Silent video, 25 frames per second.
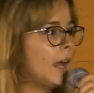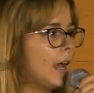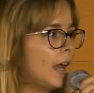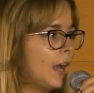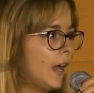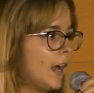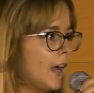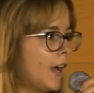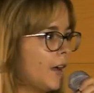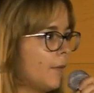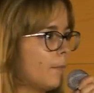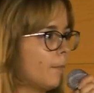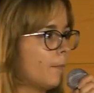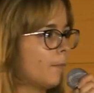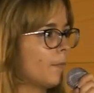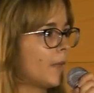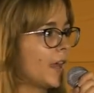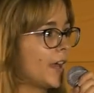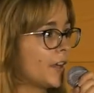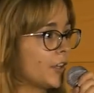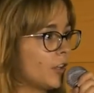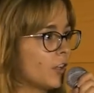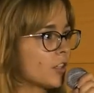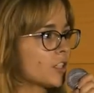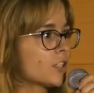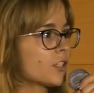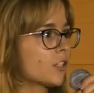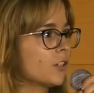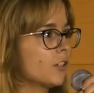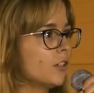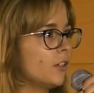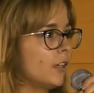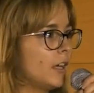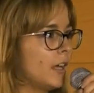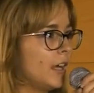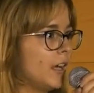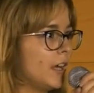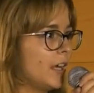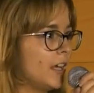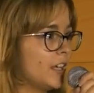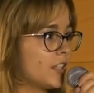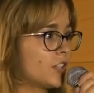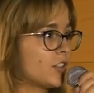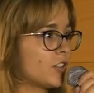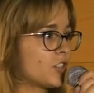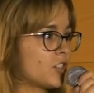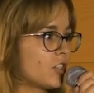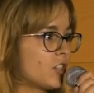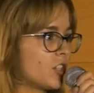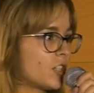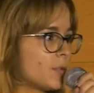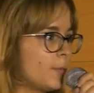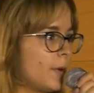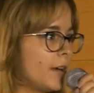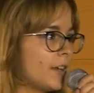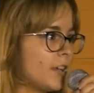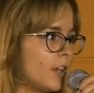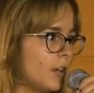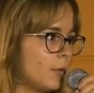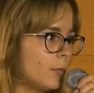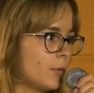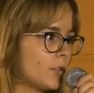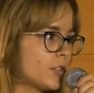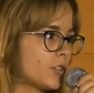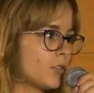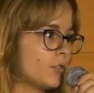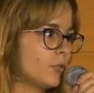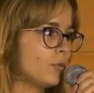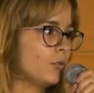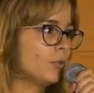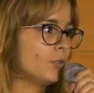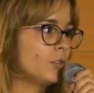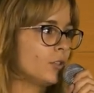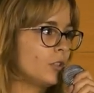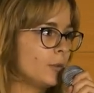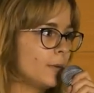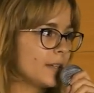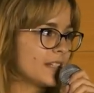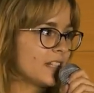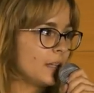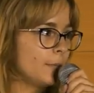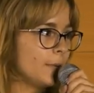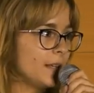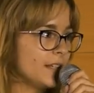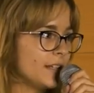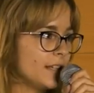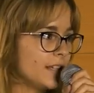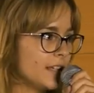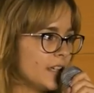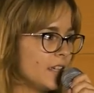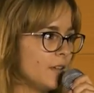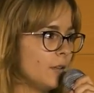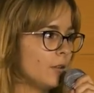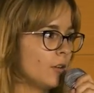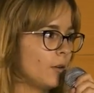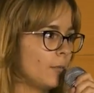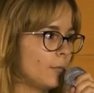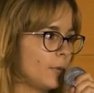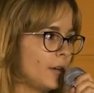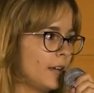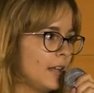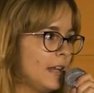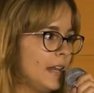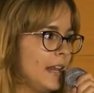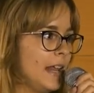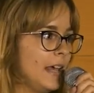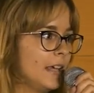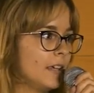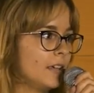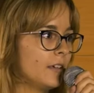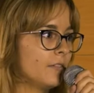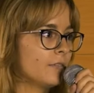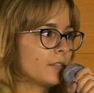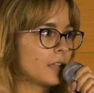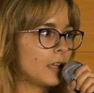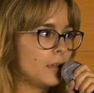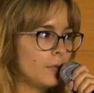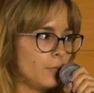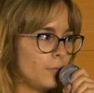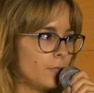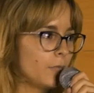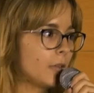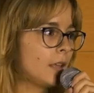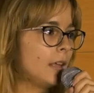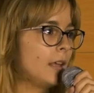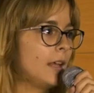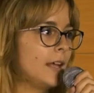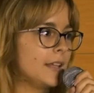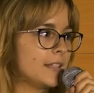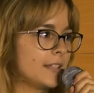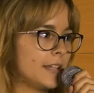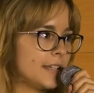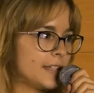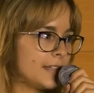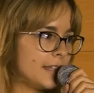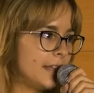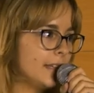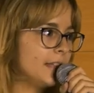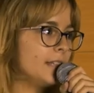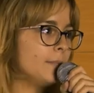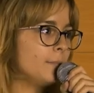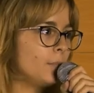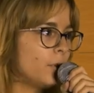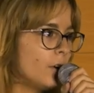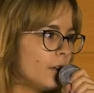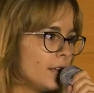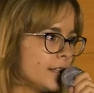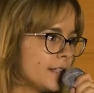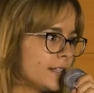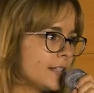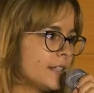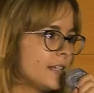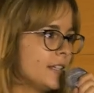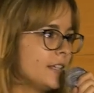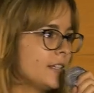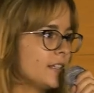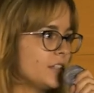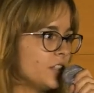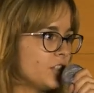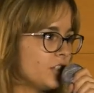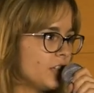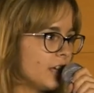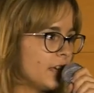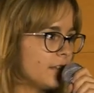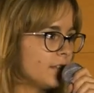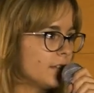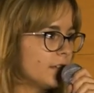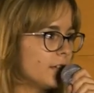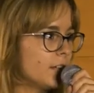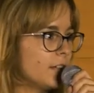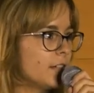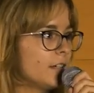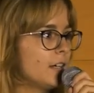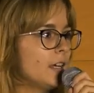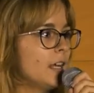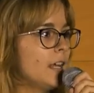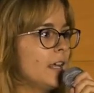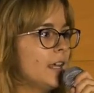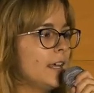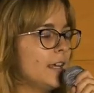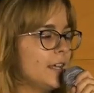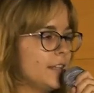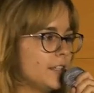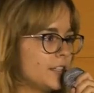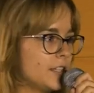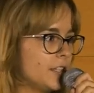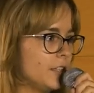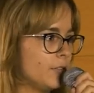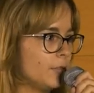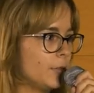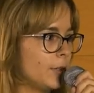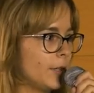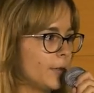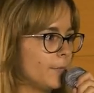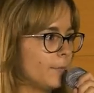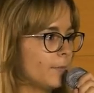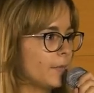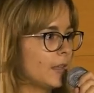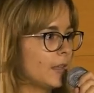And also, exogenous variables to universal basic income, right? Like, as I said, the policies, the gender, etc.